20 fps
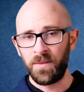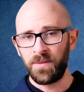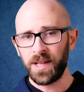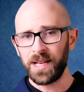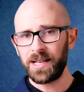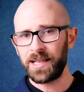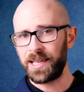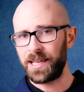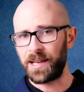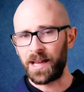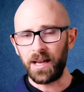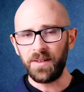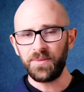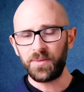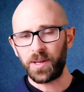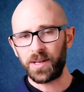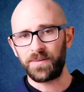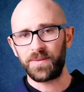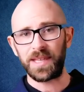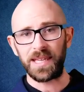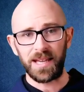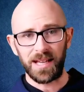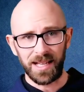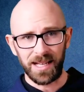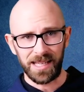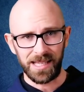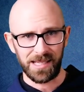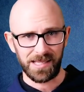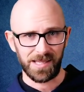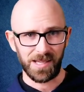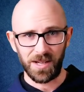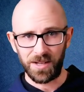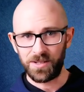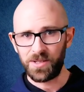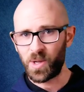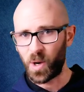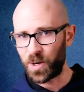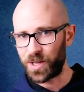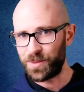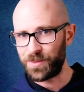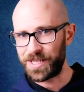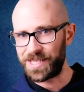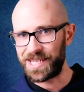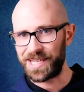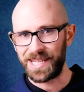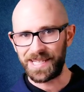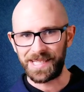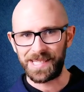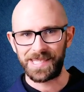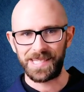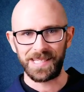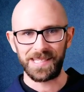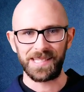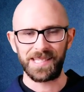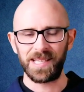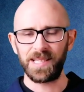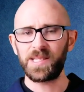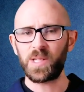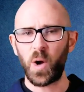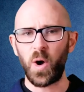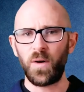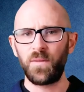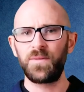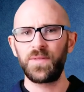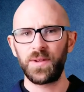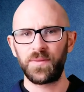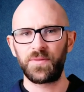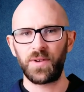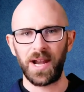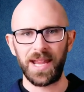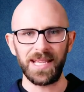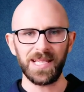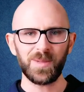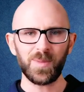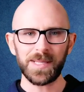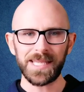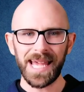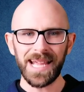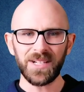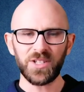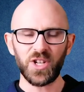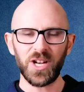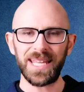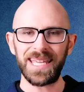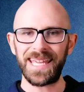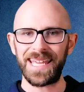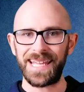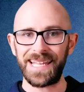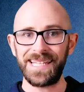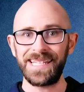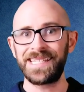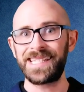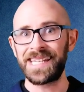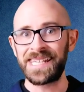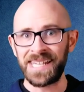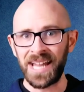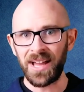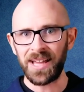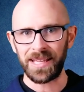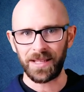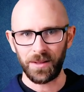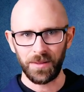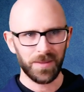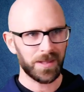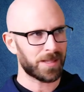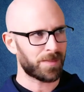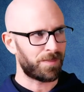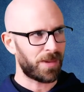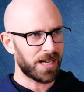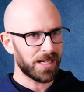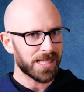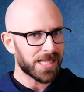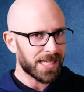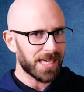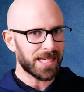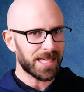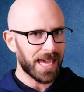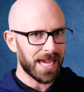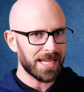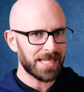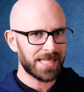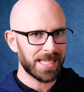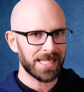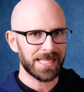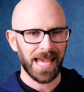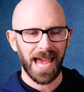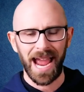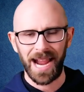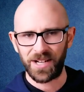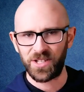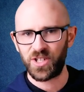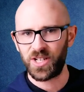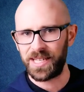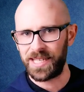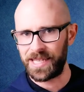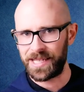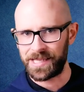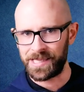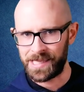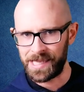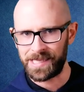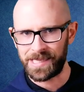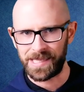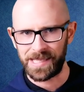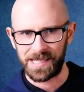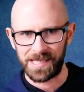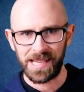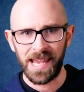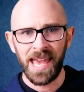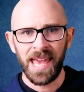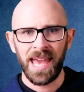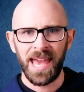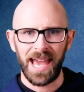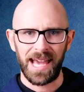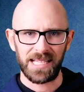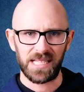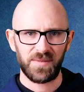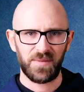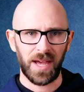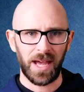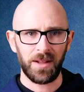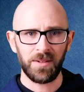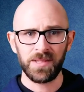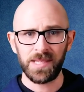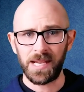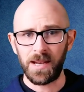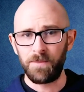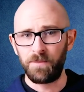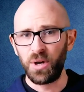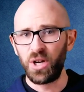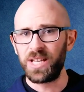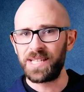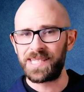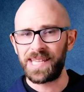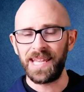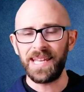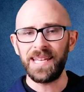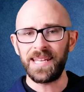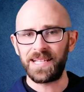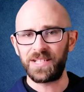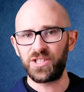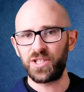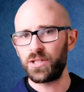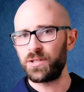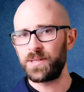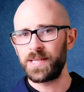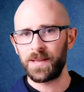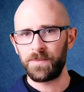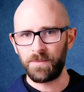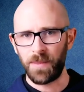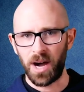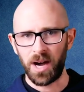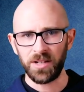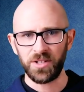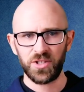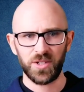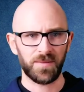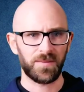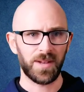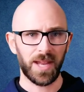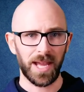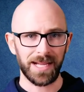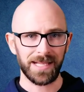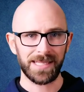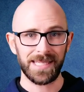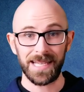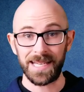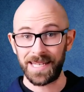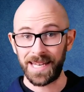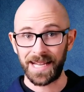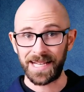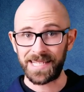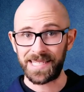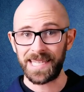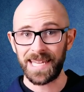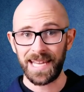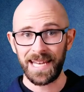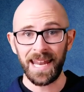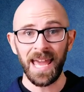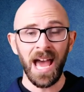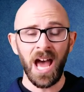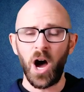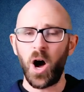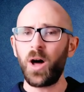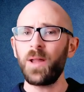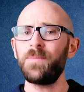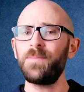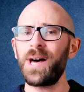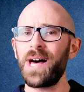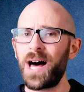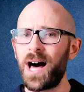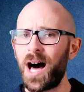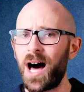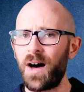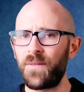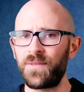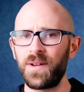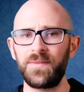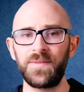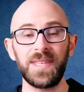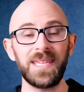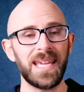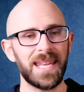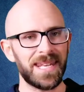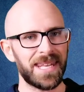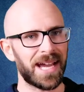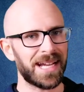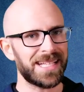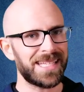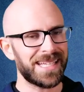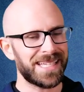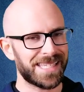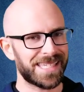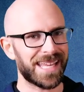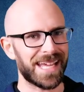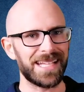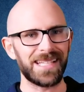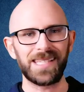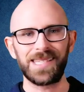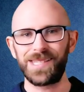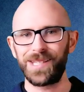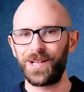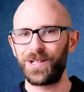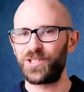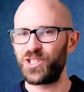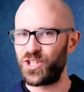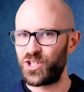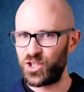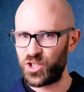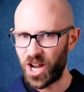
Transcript: Funnily enough, one of the earliest known documented instances of the phrase was actually in denial that basket cases actually existed, as found in a bulletin issued in March of 1919 on behalf of the United States Surgeon